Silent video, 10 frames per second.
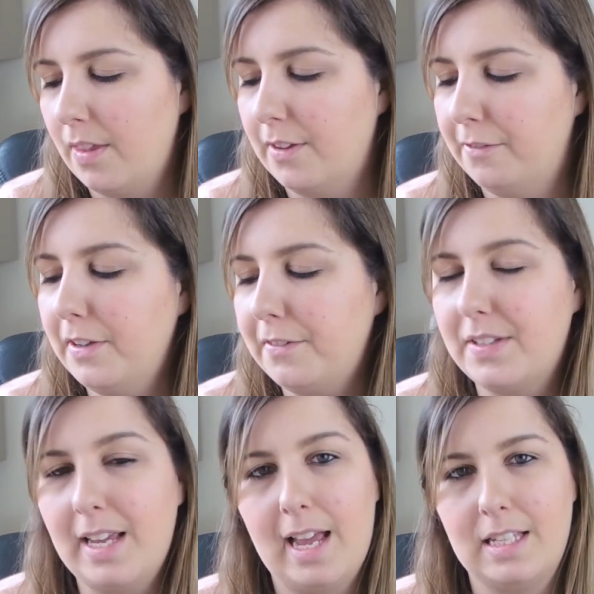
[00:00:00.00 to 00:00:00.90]
the
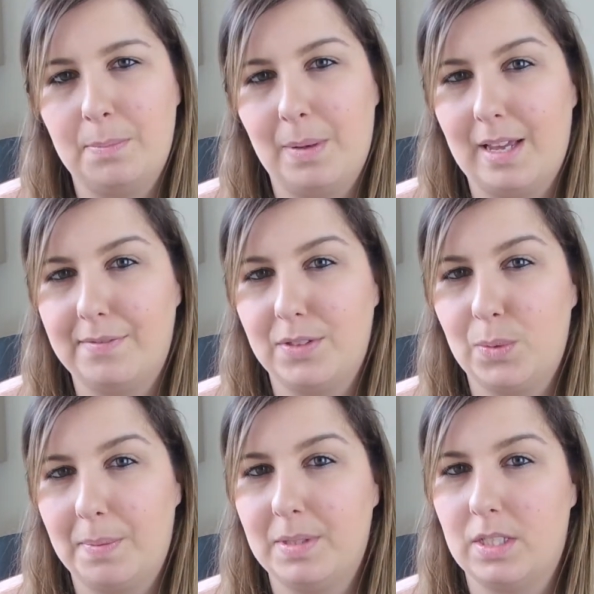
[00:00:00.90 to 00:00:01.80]
fifty S P F
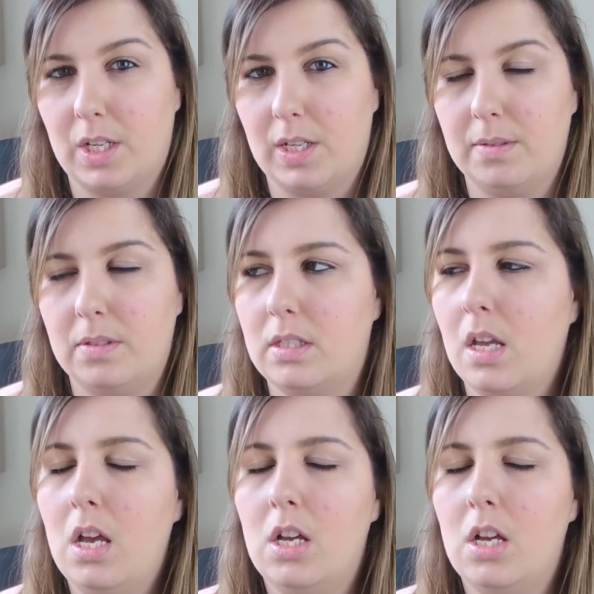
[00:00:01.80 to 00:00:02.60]
swimsuits.